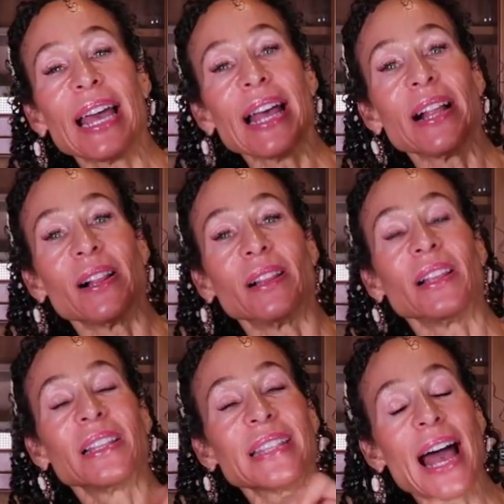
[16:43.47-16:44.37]

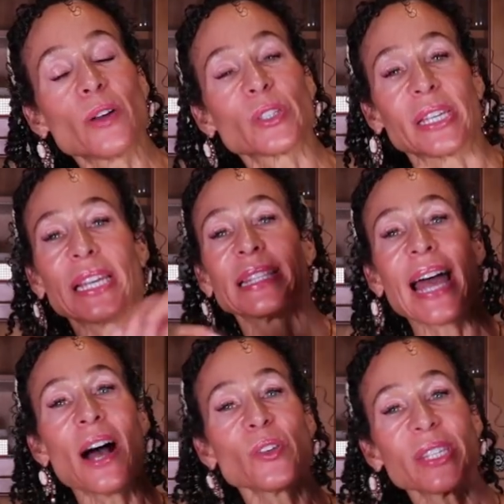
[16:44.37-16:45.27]
L, lousy.
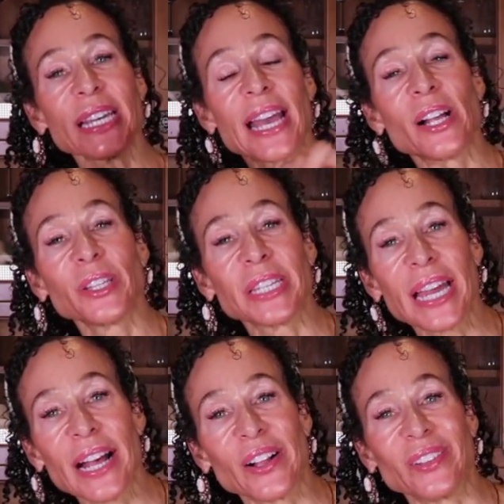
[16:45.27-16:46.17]
Lousy
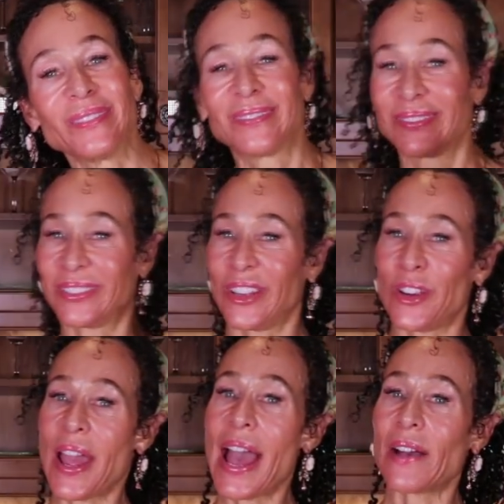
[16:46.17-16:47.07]
LDL. There
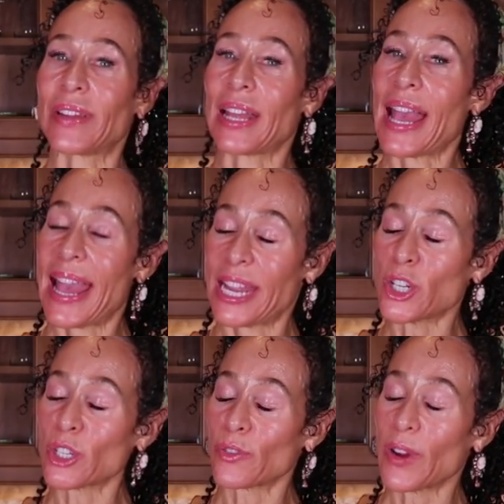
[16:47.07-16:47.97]
you have it.
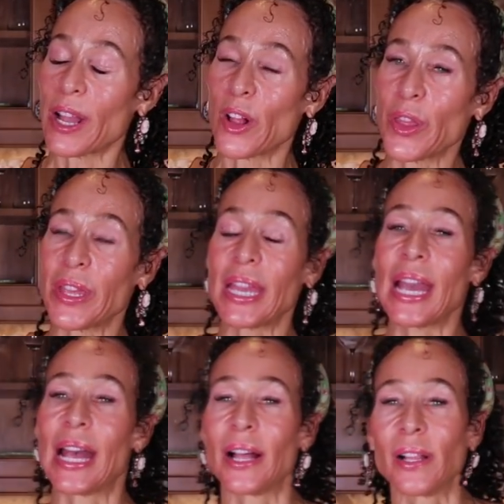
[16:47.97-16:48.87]
H is for healthy,
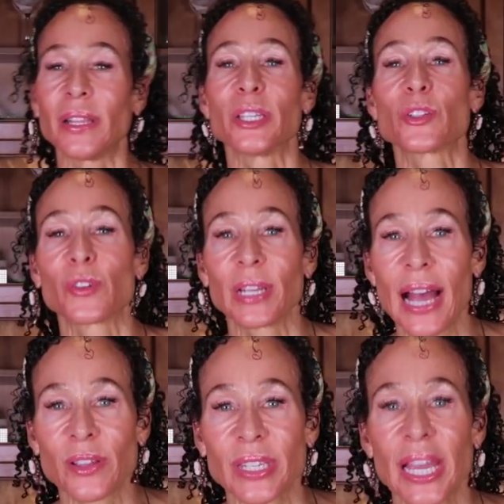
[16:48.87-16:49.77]
L is for
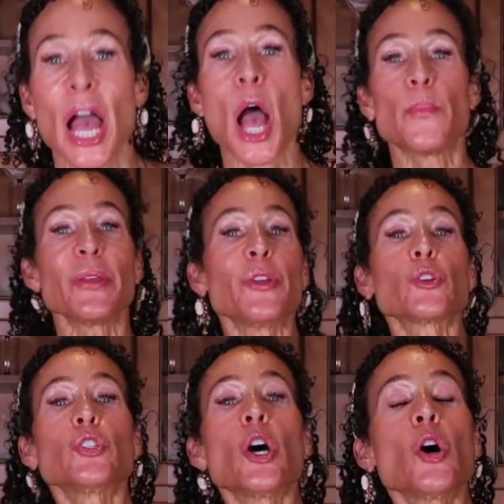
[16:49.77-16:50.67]
lousy. But
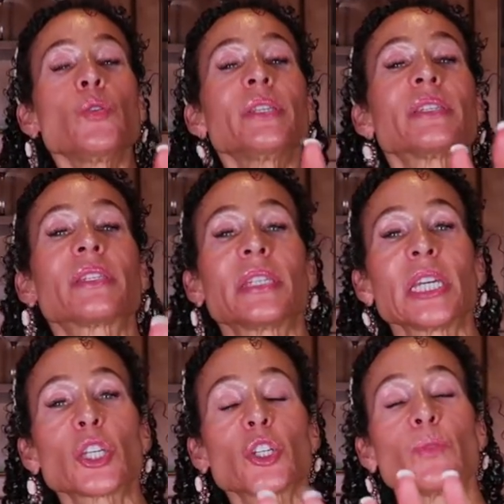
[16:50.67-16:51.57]
there's no
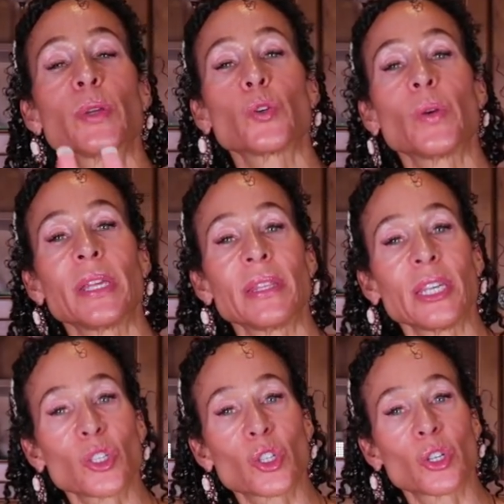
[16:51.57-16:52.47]
distinction between
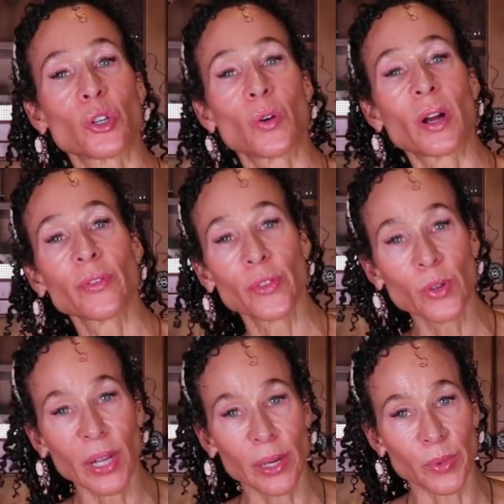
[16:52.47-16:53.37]
these two on
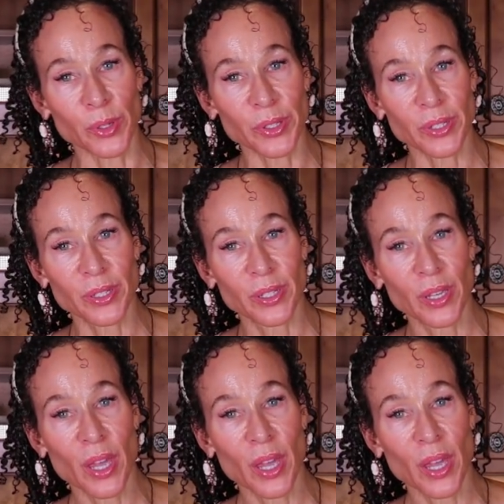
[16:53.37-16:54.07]
food labels.